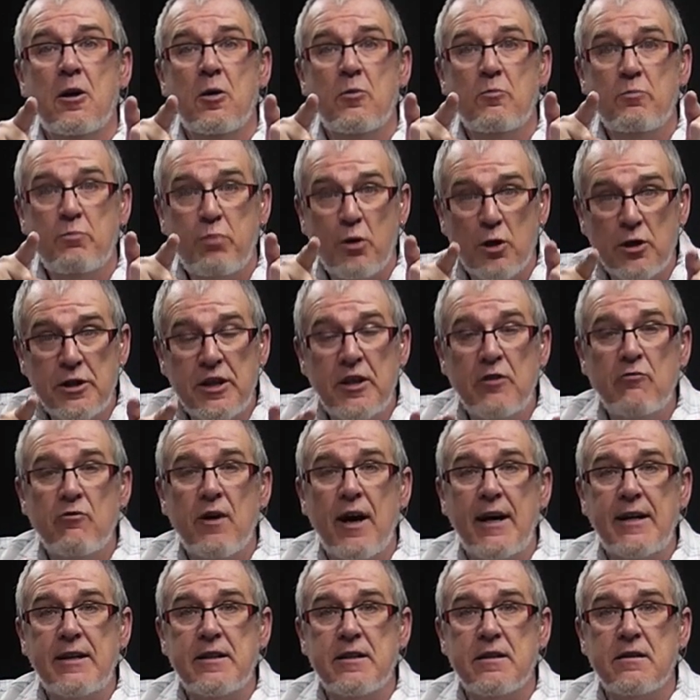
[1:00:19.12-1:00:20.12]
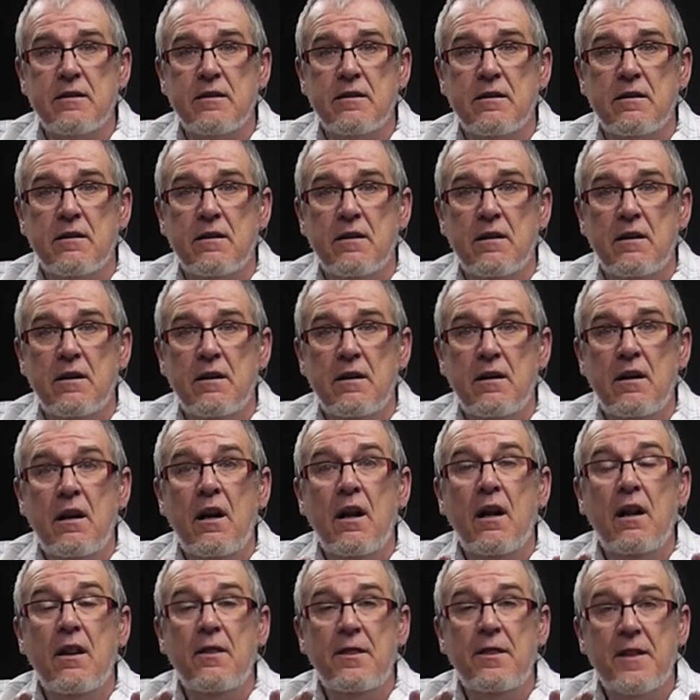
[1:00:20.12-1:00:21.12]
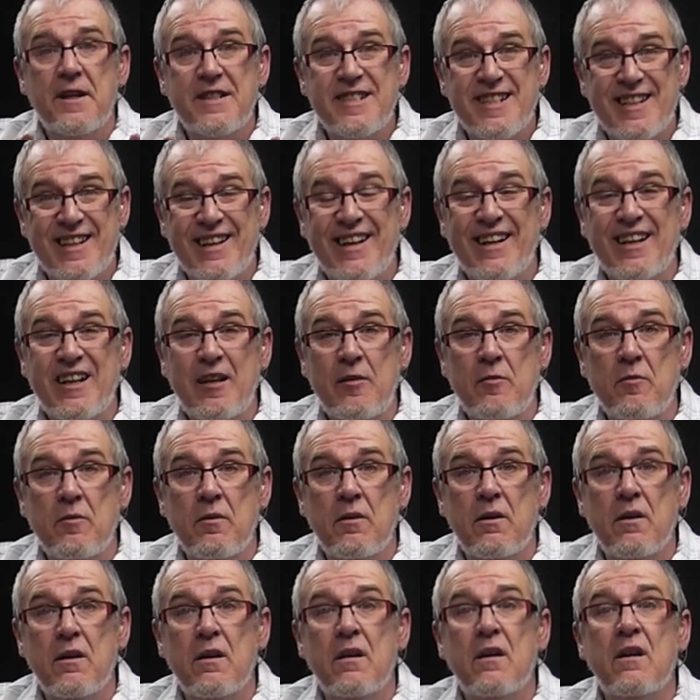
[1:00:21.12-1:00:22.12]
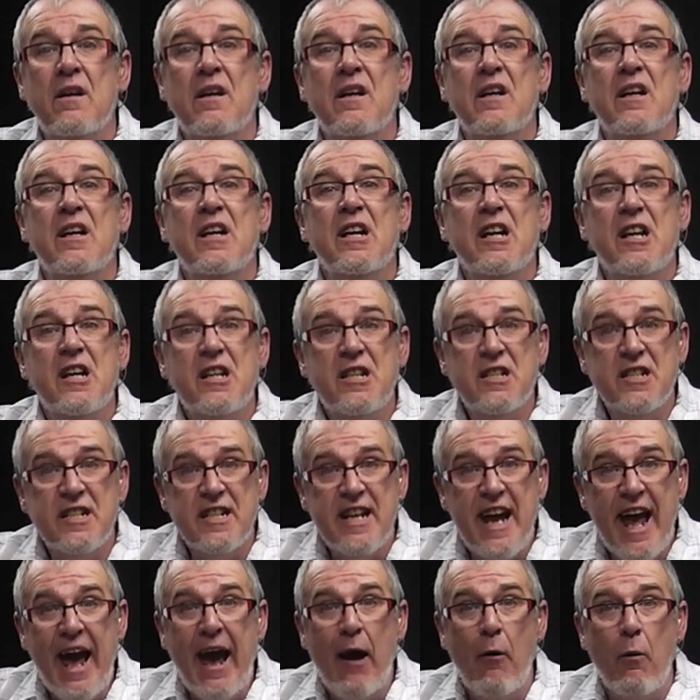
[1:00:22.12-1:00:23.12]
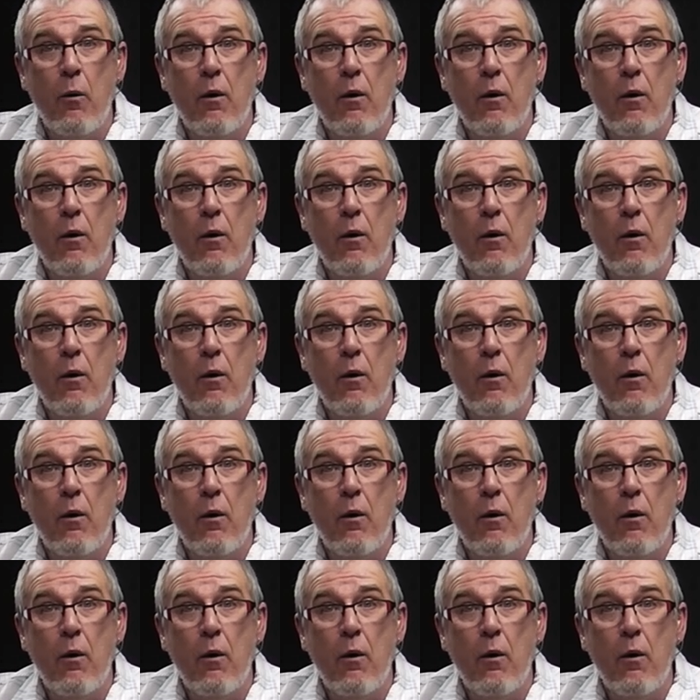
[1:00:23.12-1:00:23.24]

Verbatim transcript: Put it right. The time is now.